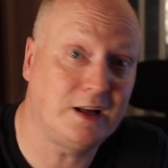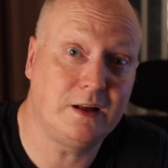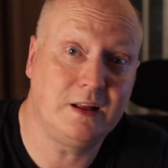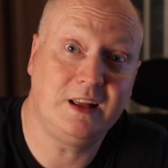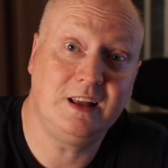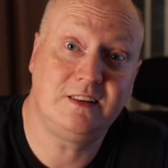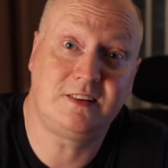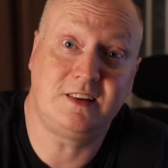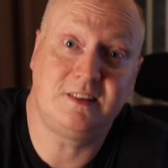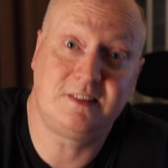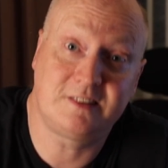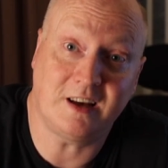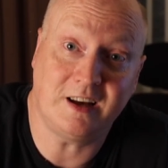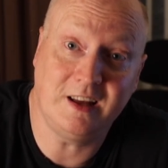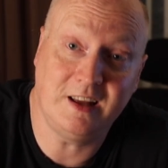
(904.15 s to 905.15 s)

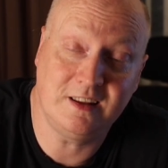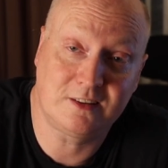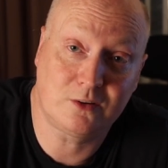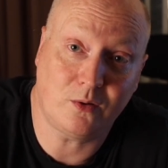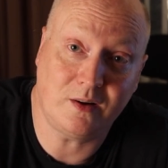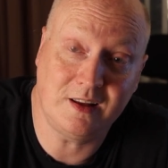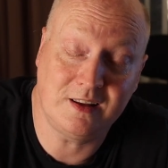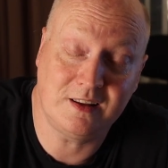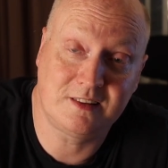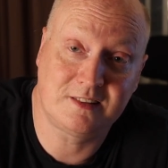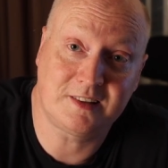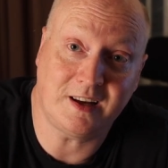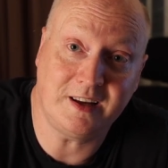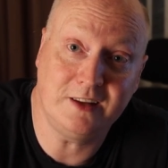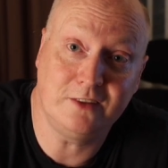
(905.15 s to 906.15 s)
it's quite
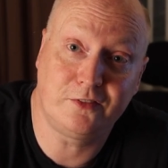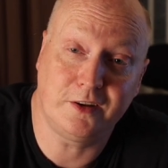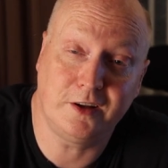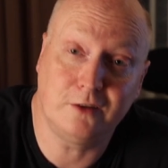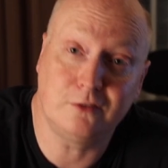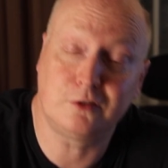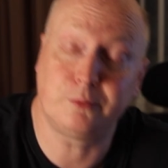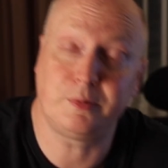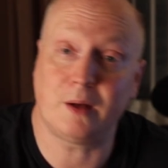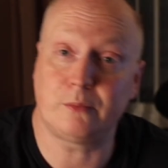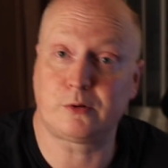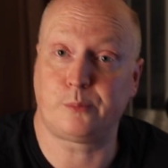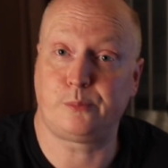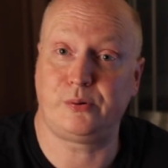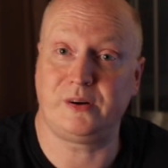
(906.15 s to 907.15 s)
exciting for you to be able
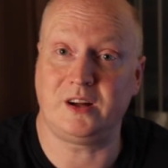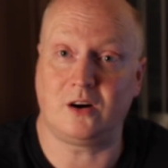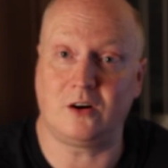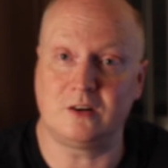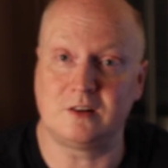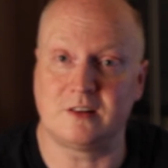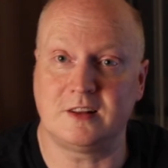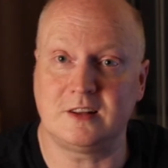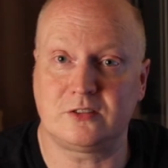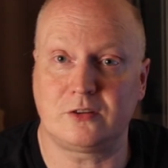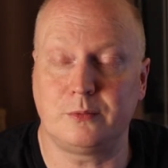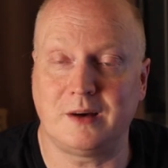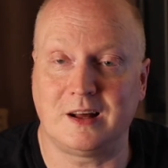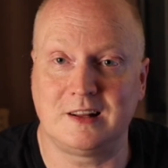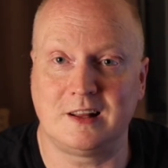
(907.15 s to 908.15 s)
to pre-order this
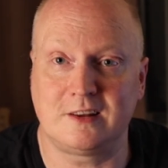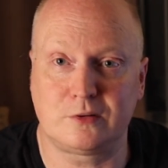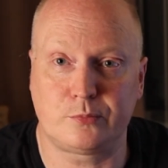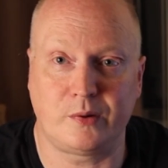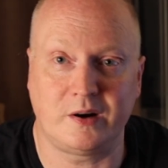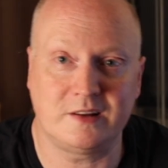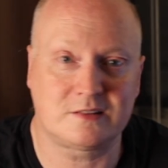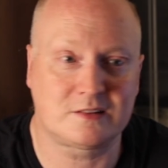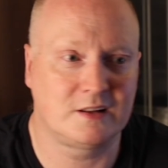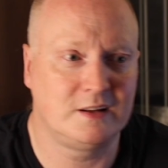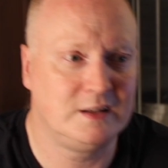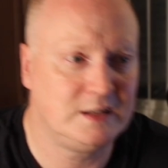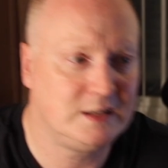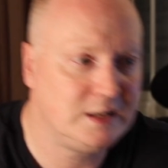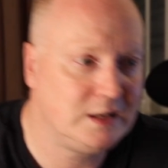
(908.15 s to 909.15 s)
from AliExpress.
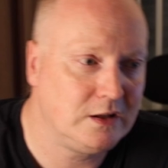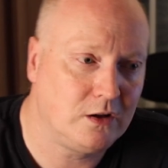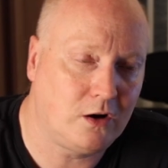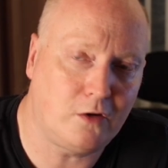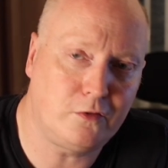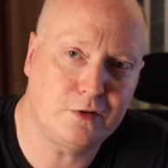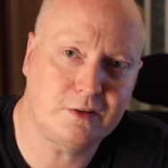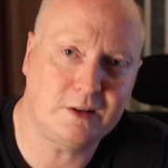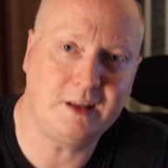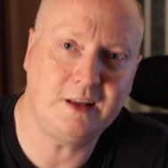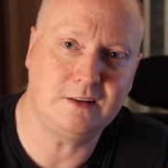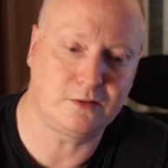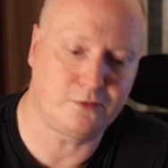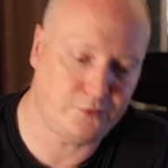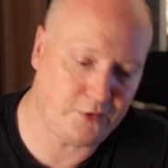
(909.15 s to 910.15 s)
Obviously
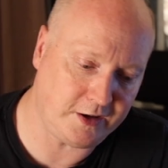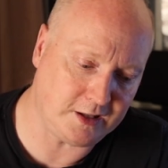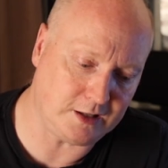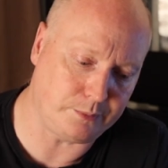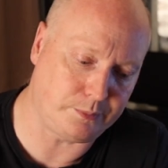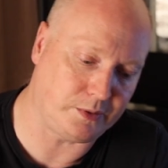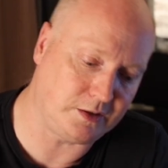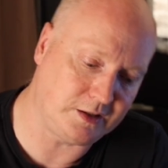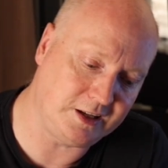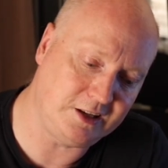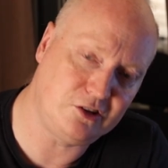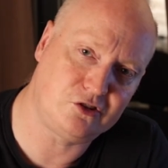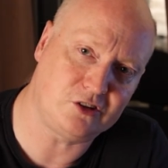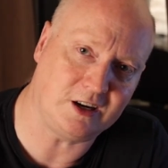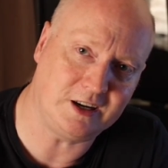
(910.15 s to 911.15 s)
it's available
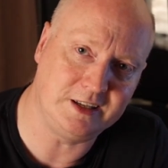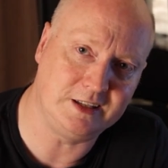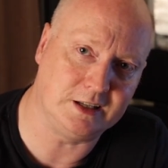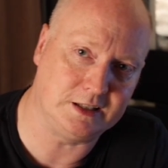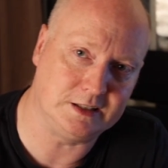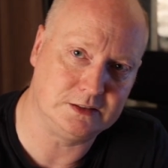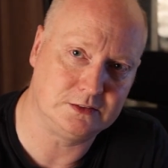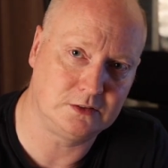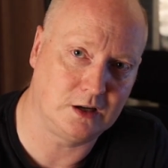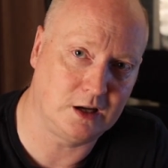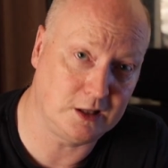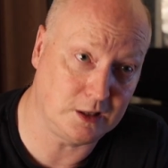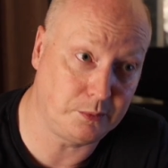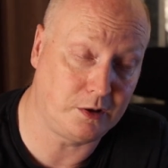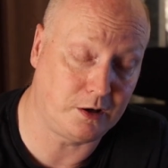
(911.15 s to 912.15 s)
in China
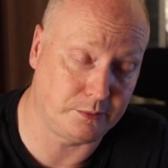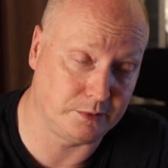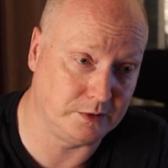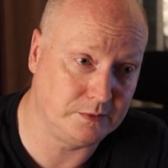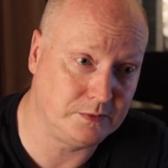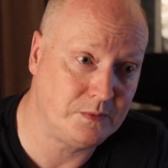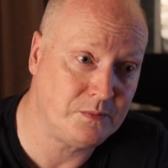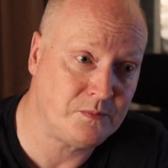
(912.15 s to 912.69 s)
at the moment,